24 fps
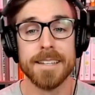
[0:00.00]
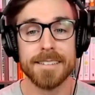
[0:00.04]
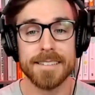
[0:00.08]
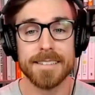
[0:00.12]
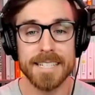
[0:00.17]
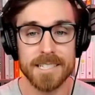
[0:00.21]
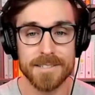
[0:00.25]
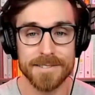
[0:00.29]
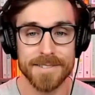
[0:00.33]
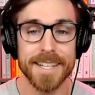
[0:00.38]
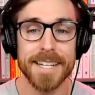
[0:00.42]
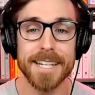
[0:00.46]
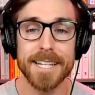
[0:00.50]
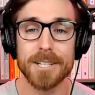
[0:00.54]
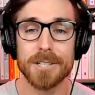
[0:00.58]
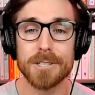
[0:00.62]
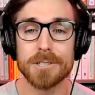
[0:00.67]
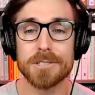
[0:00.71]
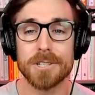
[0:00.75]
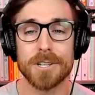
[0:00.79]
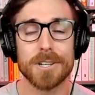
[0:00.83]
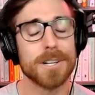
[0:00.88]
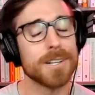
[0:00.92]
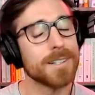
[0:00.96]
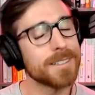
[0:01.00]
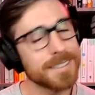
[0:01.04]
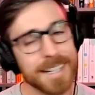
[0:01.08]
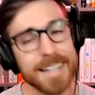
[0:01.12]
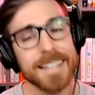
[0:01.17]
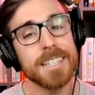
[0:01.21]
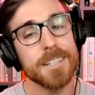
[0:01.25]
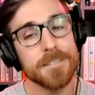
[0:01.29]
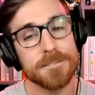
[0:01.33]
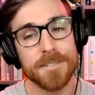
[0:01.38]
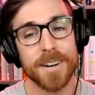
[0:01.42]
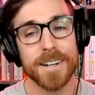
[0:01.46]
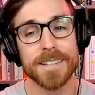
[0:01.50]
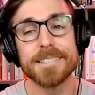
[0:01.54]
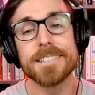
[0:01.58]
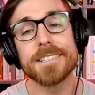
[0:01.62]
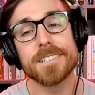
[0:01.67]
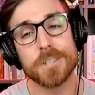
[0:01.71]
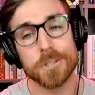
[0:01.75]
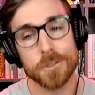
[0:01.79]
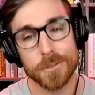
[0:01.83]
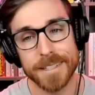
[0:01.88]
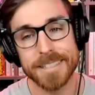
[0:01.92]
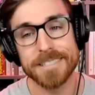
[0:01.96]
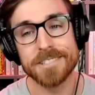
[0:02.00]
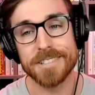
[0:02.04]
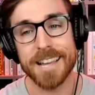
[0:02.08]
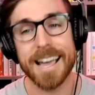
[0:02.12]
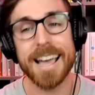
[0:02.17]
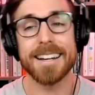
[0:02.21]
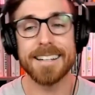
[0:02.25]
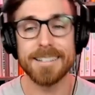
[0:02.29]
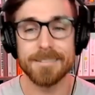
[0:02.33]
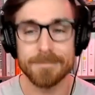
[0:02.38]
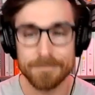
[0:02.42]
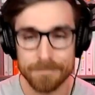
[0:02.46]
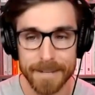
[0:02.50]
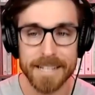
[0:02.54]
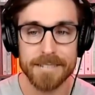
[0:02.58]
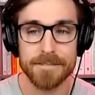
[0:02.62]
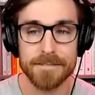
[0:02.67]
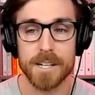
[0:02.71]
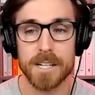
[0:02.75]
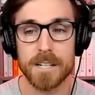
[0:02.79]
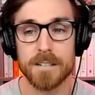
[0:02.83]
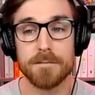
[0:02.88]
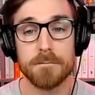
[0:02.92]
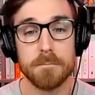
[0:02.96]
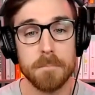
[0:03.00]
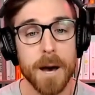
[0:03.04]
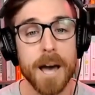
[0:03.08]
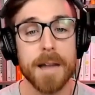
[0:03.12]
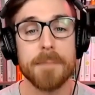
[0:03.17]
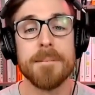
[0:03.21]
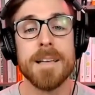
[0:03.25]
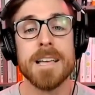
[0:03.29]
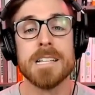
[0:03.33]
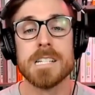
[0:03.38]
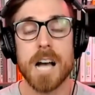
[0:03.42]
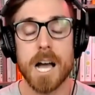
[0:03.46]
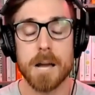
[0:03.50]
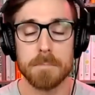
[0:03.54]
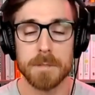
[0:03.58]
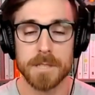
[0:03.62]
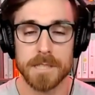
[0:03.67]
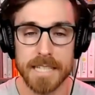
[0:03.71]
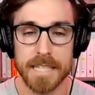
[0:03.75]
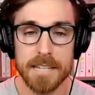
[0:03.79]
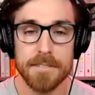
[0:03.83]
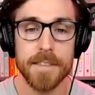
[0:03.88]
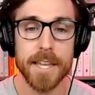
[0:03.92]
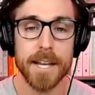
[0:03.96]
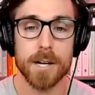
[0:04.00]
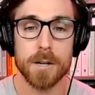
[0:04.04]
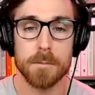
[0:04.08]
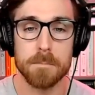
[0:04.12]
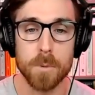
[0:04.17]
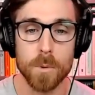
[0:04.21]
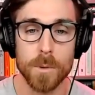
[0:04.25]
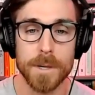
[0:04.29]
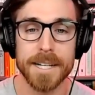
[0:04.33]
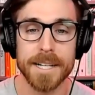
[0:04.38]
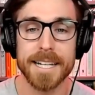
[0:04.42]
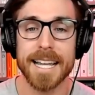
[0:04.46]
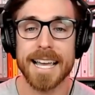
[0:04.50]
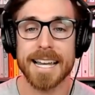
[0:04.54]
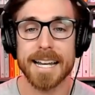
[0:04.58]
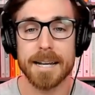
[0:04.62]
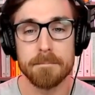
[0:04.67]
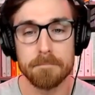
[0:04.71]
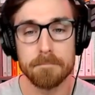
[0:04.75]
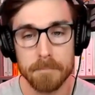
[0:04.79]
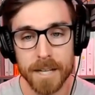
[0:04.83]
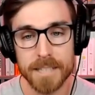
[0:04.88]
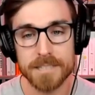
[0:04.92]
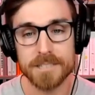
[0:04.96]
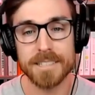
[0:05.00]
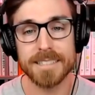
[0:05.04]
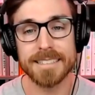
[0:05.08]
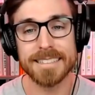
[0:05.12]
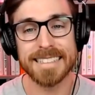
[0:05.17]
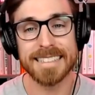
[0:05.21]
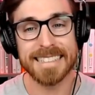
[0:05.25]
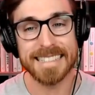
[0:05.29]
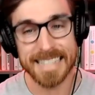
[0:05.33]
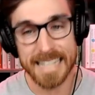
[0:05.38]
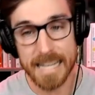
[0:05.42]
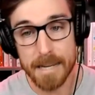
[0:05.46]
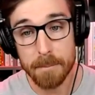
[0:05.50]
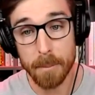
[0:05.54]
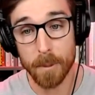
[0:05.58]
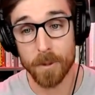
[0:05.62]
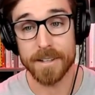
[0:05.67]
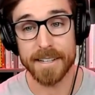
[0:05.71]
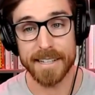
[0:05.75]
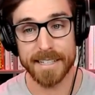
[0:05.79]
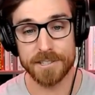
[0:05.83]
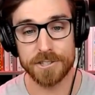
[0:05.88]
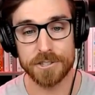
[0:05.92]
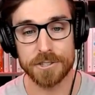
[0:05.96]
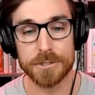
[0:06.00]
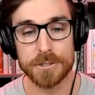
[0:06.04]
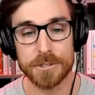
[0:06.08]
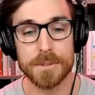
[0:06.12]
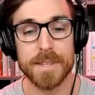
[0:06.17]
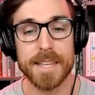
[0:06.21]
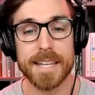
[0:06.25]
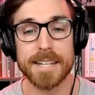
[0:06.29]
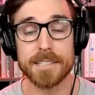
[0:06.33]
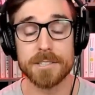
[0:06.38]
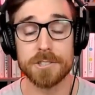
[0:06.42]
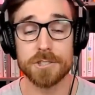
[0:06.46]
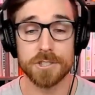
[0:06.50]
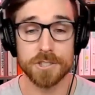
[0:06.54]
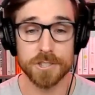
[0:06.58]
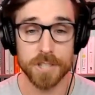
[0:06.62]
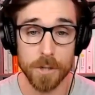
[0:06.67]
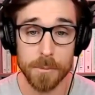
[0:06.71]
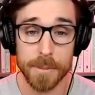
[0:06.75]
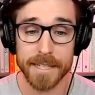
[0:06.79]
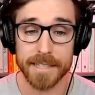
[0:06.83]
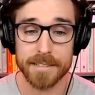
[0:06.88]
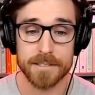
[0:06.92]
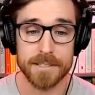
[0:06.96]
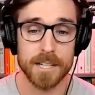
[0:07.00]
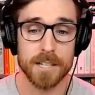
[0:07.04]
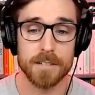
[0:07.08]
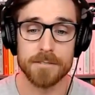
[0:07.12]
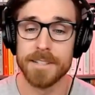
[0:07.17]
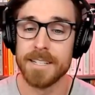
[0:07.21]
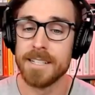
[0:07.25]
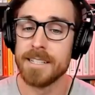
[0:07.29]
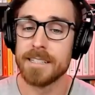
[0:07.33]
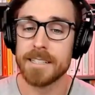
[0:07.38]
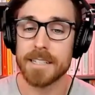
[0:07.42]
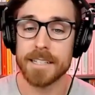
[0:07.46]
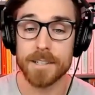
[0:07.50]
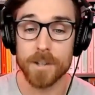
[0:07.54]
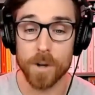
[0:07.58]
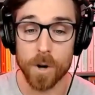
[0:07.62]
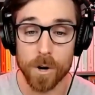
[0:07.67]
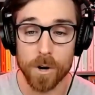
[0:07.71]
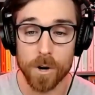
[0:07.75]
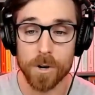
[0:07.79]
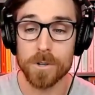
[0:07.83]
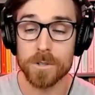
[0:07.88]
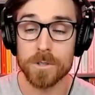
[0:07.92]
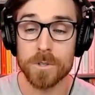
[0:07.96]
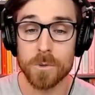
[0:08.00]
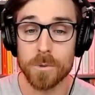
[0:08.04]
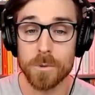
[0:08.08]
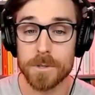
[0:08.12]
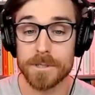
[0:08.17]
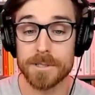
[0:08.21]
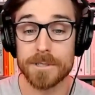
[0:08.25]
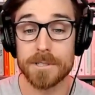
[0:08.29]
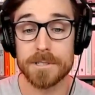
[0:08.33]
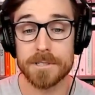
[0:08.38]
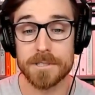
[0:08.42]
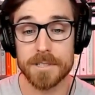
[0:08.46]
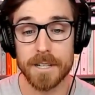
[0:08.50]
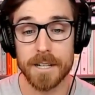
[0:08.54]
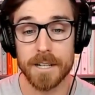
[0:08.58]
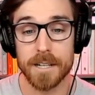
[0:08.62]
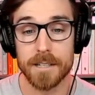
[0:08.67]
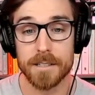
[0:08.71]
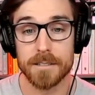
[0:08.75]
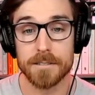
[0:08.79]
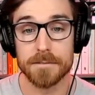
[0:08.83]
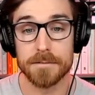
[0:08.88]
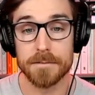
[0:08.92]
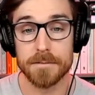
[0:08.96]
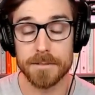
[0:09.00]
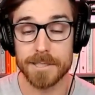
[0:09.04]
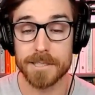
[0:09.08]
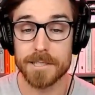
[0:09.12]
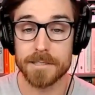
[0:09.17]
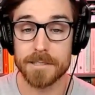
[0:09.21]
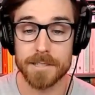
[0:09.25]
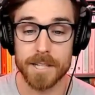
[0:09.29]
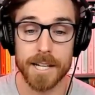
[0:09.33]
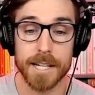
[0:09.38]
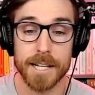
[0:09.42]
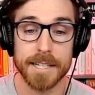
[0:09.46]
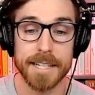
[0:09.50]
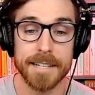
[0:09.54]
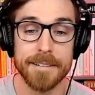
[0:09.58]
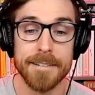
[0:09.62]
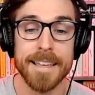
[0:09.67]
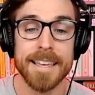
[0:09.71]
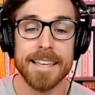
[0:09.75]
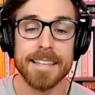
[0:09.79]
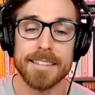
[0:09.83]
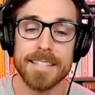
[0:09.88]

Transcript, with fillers: These videos are kind of fun to cringe at and make fun of, but I believe they are pointing at a much deeper issue that is showing itself in all corners of society.